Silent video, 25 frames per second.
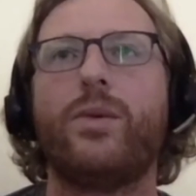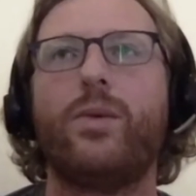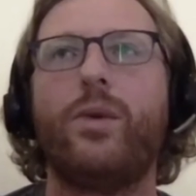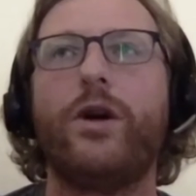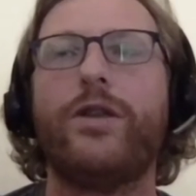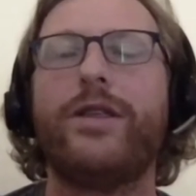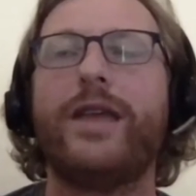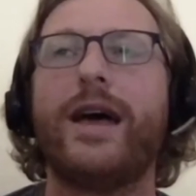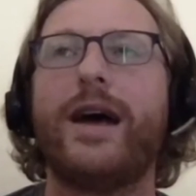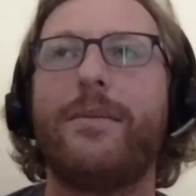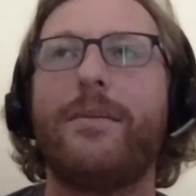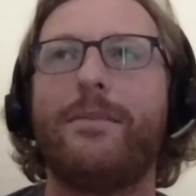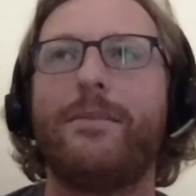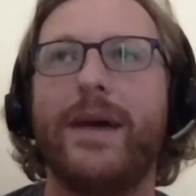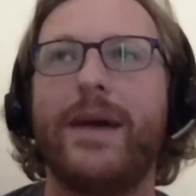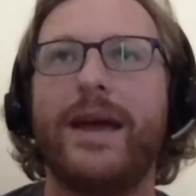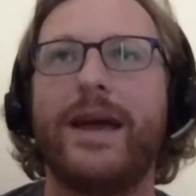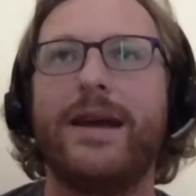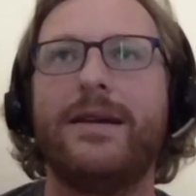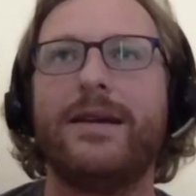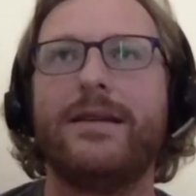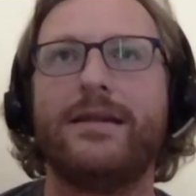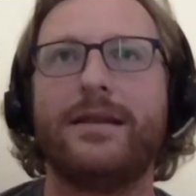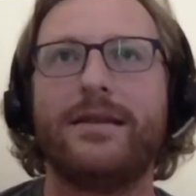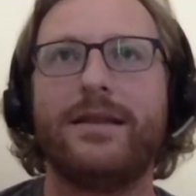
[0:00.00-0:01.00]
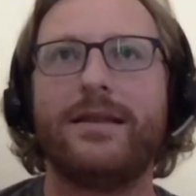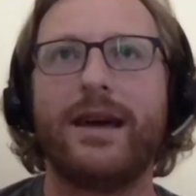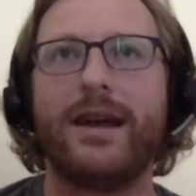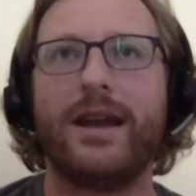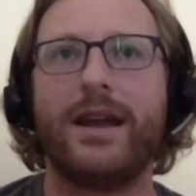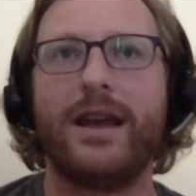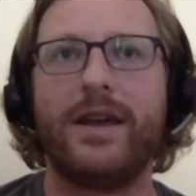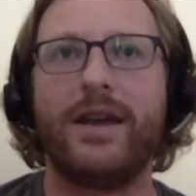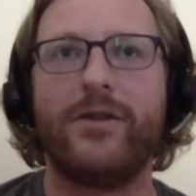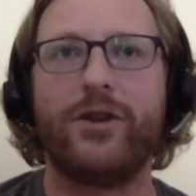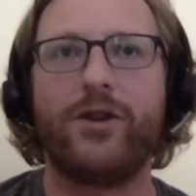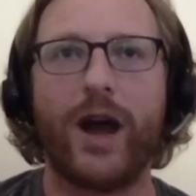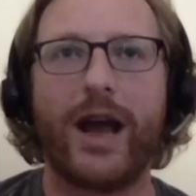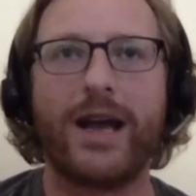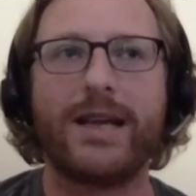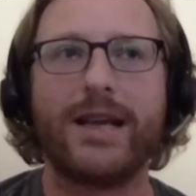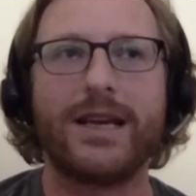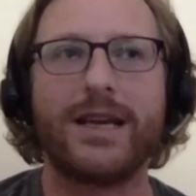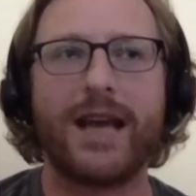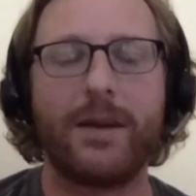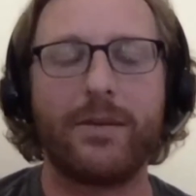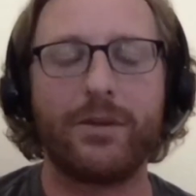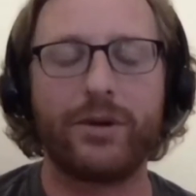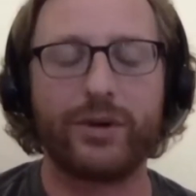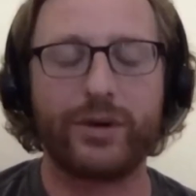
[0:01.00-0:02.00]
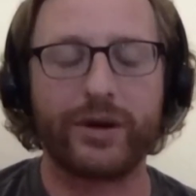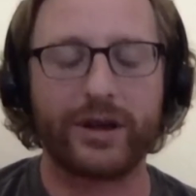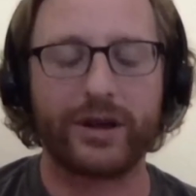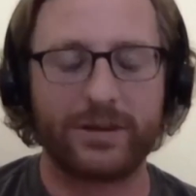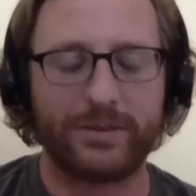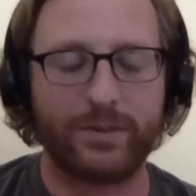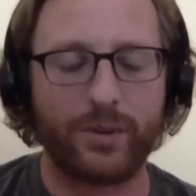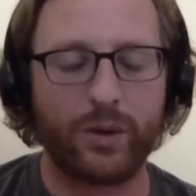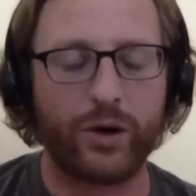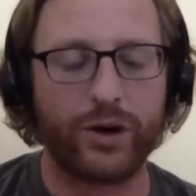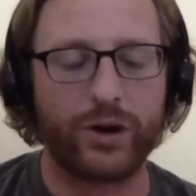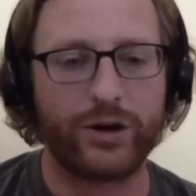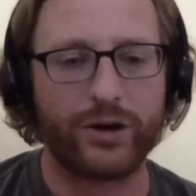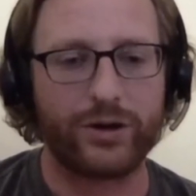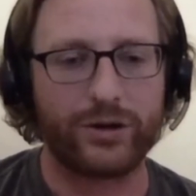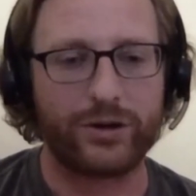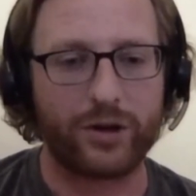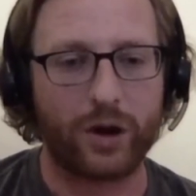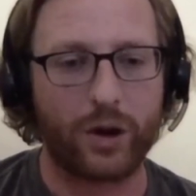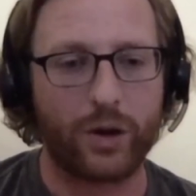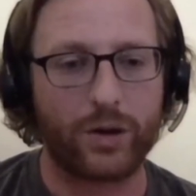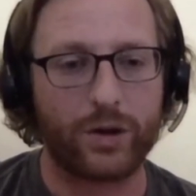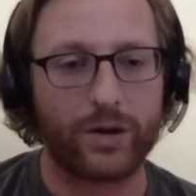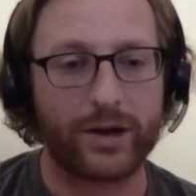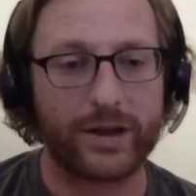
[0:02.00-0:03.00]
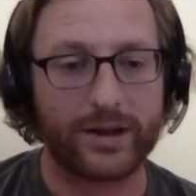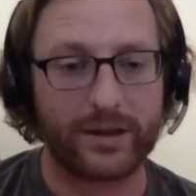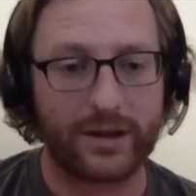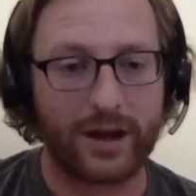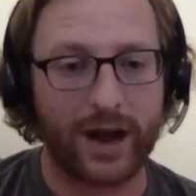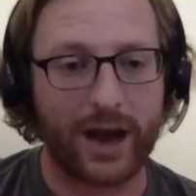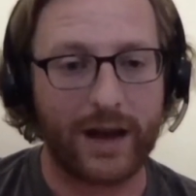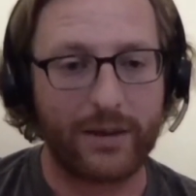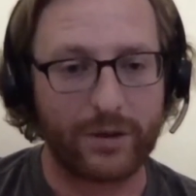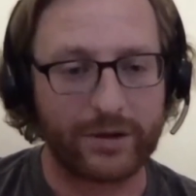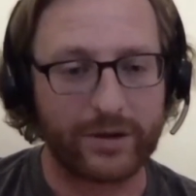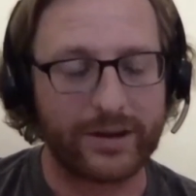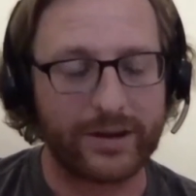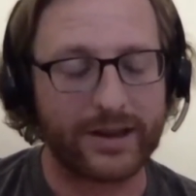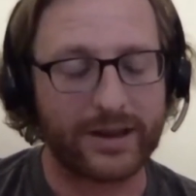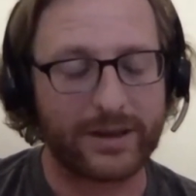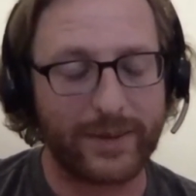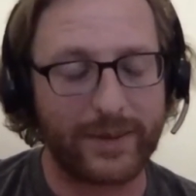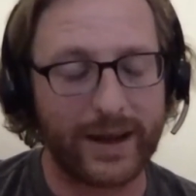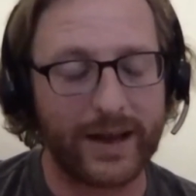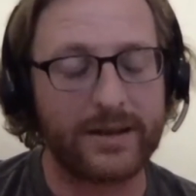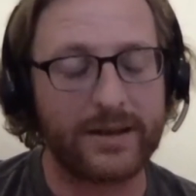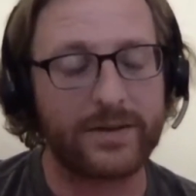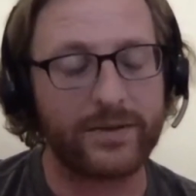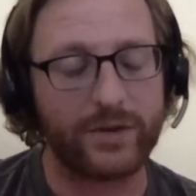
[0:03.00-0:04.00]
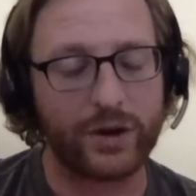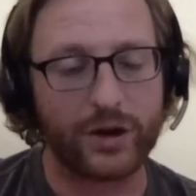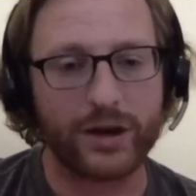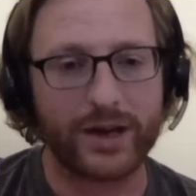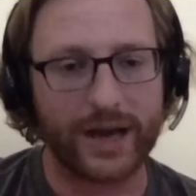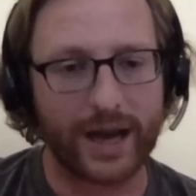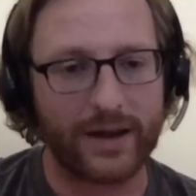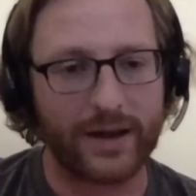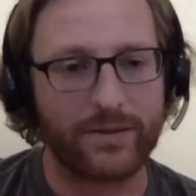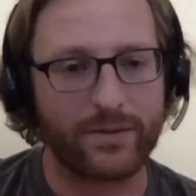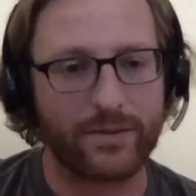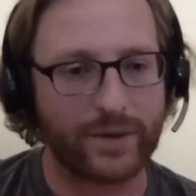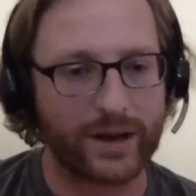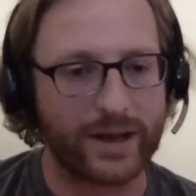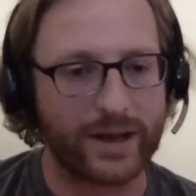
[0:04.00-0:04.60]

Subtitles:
What that means is that if you're actually able to export your solar at the time that it's expensive, you can get